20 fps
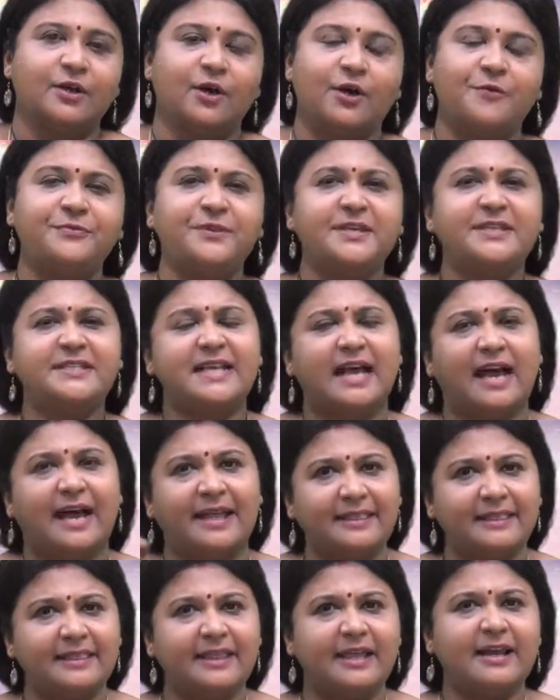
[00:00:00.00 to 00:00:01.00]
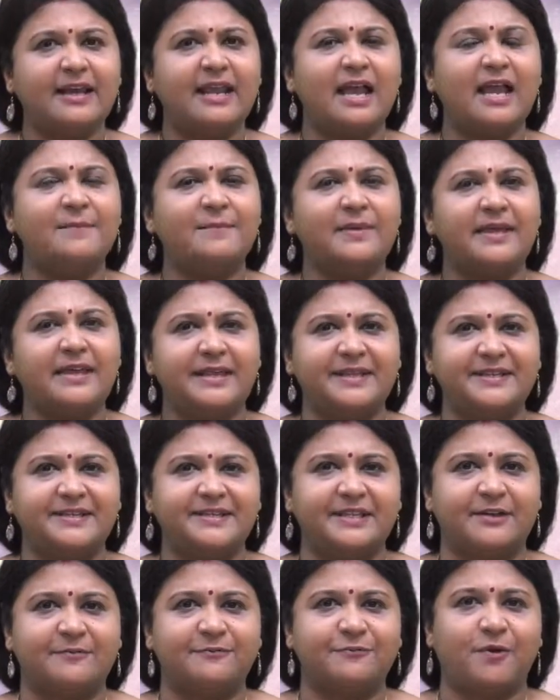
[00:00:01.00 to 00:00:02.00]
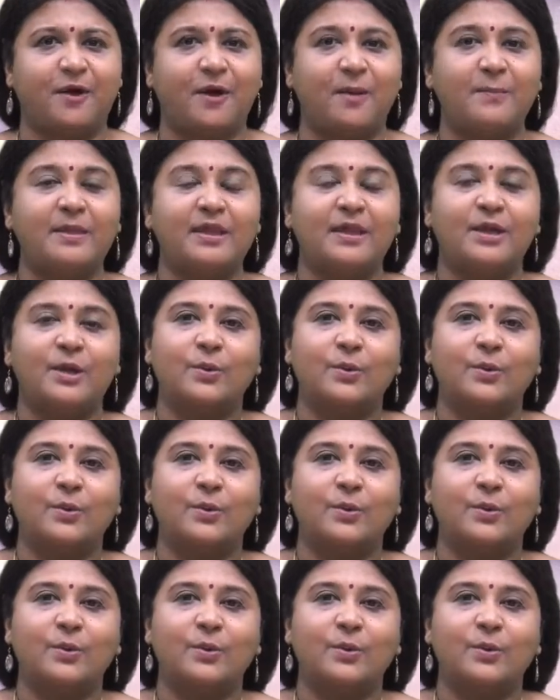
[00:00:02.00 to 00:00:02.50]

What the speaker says: Of this, Antaryami is the form